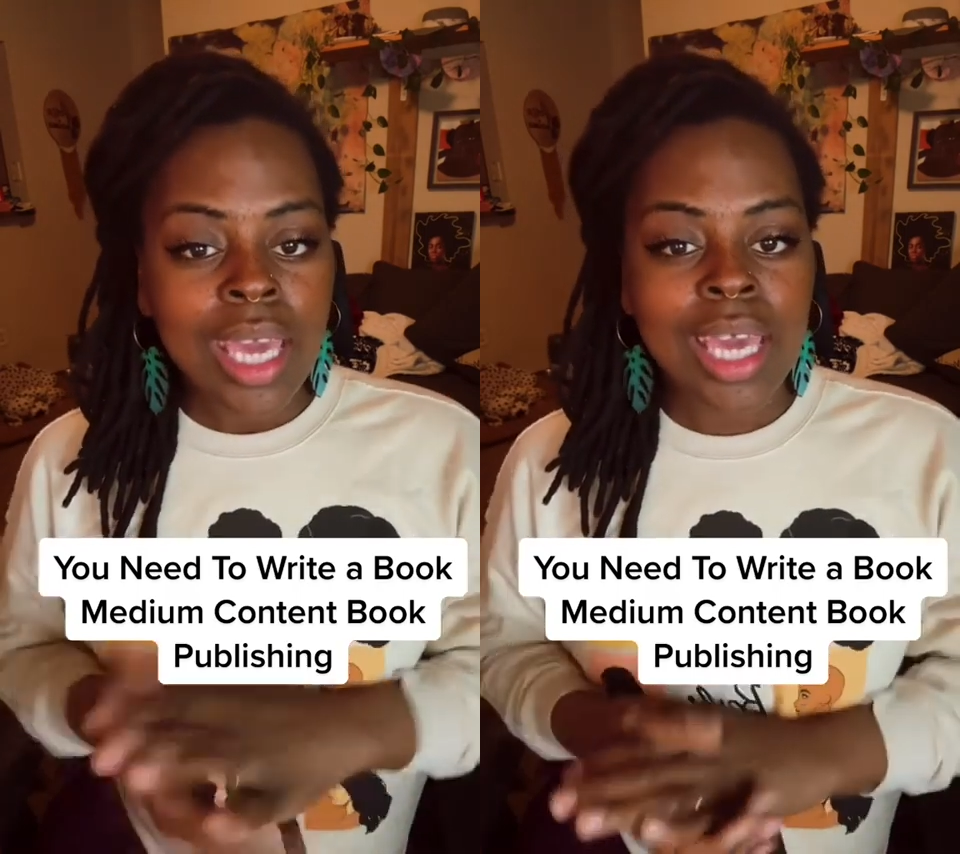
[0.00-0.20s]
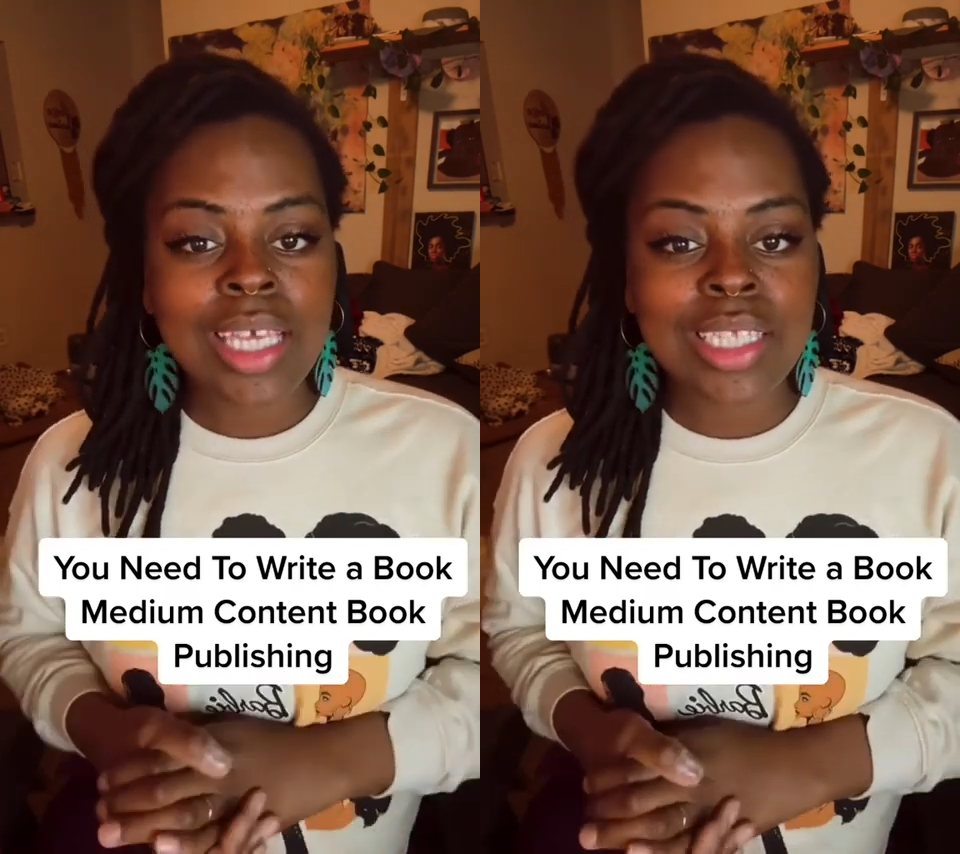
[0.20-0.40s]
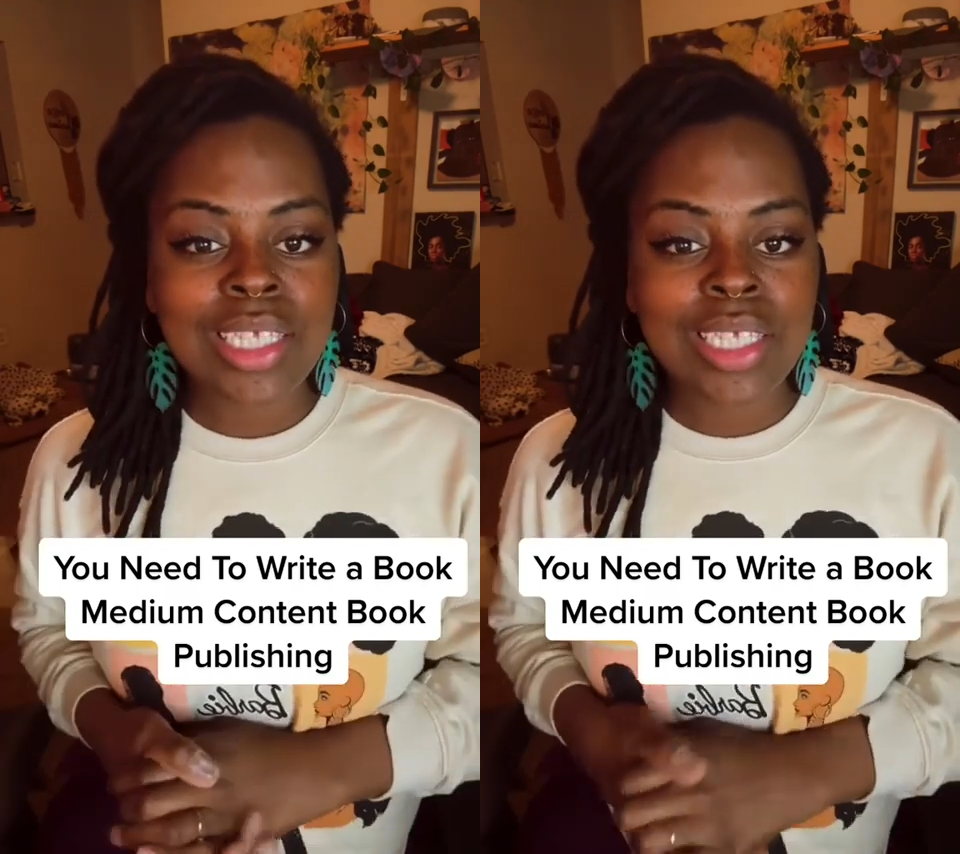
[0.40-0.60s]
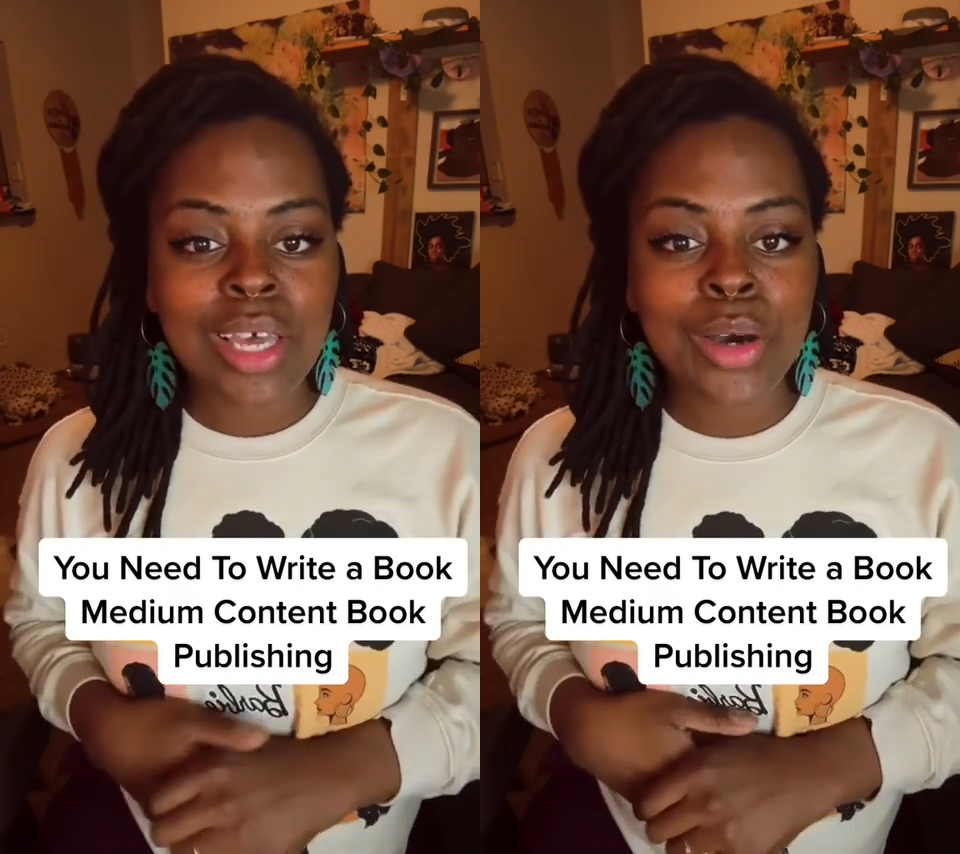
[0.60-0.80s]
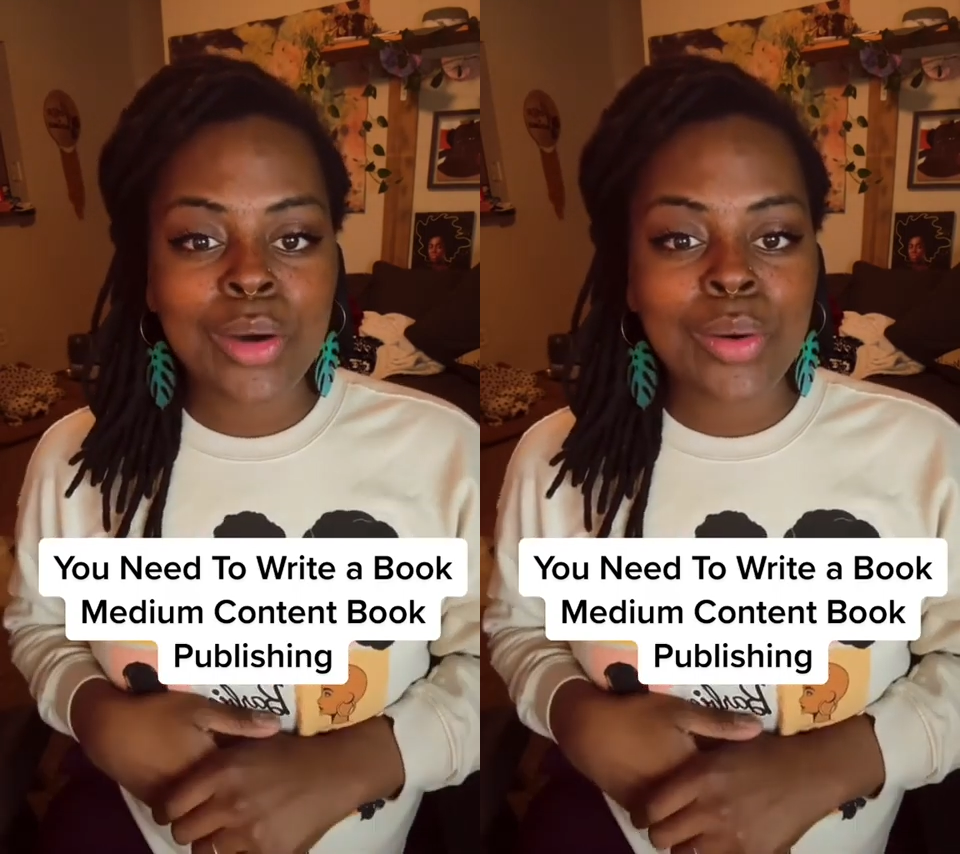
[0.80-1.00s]
And
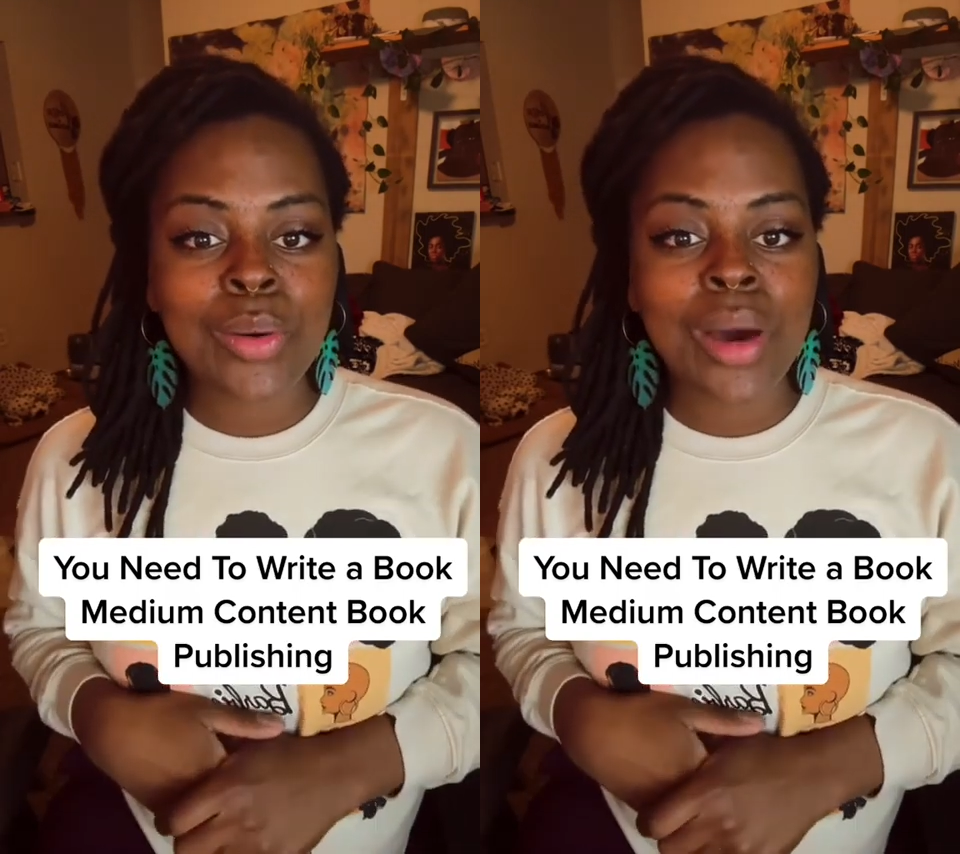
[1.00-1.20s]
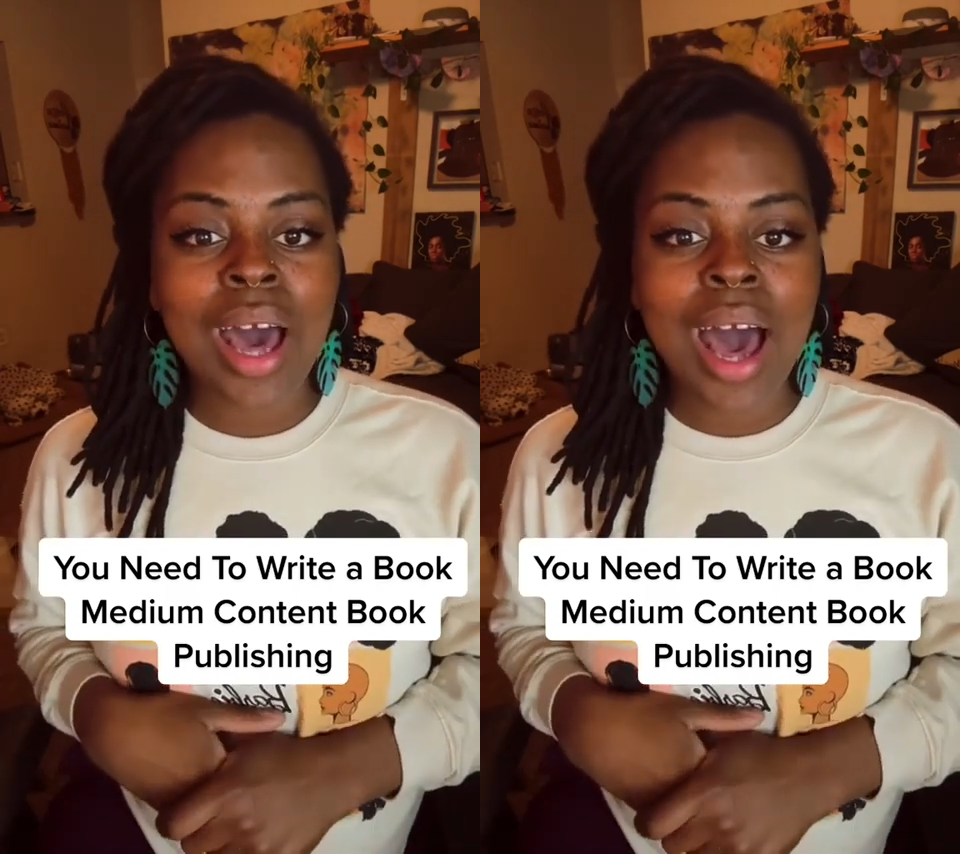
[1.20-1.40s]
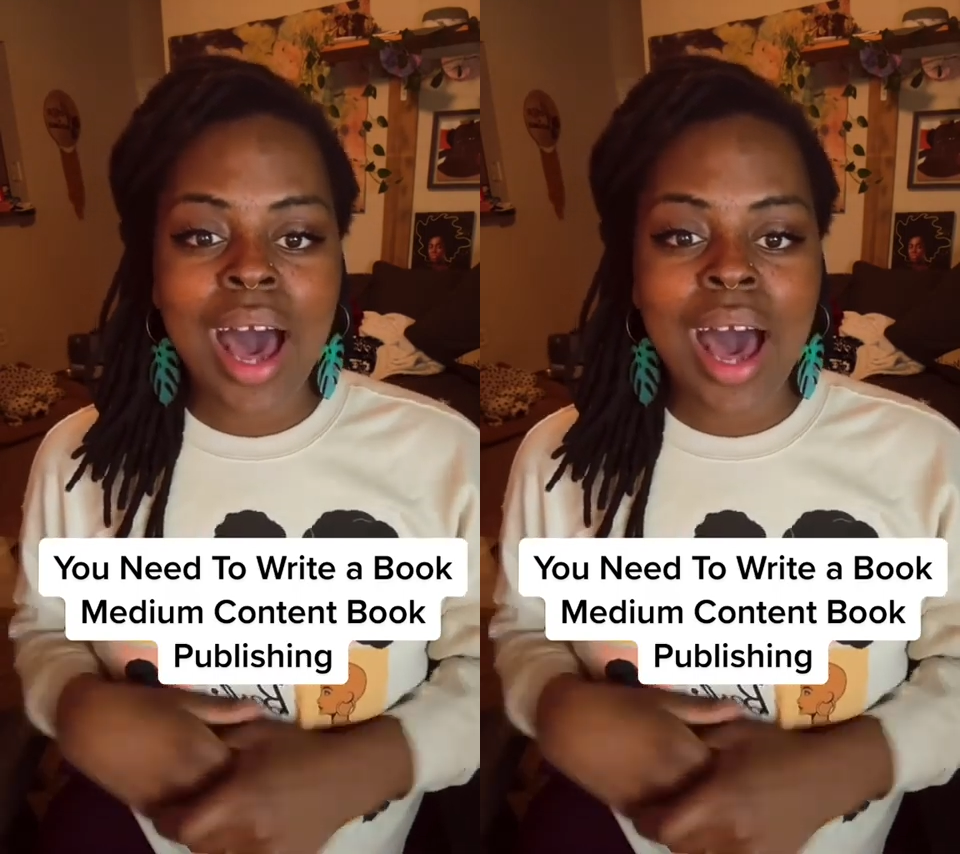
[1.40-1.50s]
so